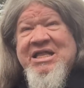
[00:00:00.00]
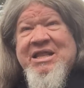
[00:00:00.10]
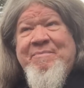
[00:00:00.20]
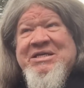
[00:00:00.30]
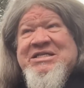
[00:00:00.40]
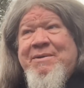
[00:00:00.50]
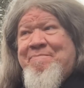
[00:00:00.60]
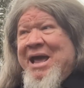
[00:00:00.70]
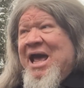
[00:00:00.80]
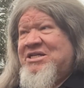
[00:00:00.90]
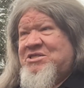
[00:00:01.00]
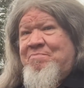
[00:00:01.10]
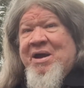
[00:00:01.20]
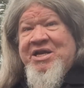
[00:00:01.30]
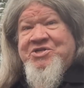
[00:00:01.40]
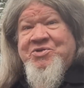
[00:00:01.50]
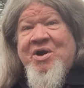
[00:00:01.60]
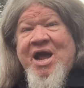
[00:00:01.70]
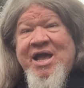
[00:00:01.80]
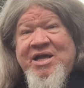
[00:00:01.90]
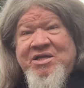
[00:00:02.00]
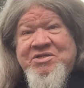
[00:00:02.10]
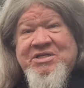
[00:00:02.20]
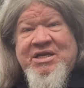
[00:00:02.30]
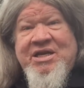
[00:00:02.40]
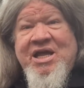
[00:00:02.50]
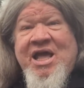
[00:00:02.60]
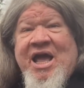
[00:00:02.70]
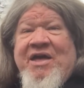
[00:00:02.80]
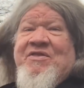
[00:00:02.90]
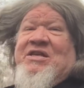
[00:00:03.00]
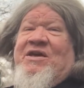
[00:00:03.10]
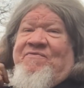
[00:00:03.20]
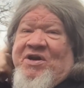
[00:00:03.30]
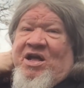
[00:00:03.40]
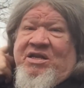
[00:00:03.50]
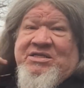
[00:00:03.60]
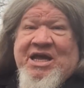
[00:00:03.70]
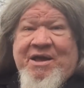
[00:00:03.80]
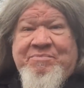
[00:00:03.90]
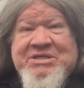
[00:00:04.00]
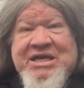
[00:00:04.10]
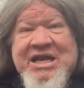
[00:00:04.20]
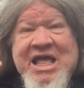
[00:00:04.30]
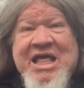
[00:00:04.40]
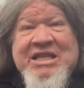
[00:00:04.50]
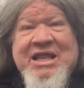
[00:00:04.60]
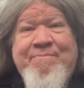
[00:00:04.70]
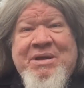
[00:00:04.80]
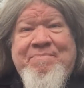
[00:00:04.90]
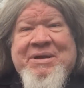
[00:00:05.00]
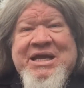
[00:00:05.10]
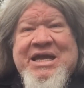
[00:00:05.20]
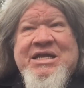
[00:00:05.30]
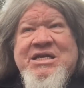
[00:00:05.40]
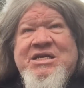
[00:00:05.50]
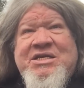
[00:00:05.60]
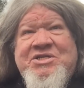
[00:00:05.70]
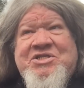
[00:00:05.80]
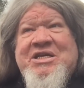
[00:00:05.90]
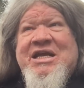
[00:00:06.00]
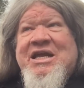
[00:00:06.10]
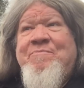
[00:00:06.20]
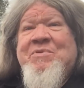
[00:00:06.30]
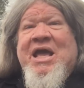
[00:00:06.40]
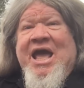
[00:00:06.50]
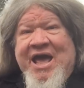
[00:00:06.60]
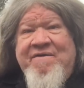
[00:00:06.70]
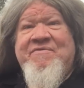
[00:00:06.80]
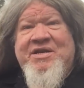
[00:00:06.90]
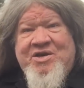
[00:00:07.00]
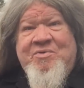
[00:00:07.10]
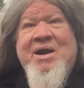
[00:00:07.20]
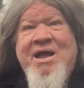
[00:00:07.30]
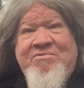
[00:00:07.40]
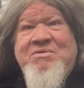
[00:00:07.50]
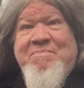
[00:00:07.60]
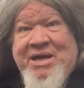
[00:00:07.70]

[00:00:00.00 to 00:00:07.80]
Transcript: Let me see past my trials and, and the difficult times, and let me begin to see heaven around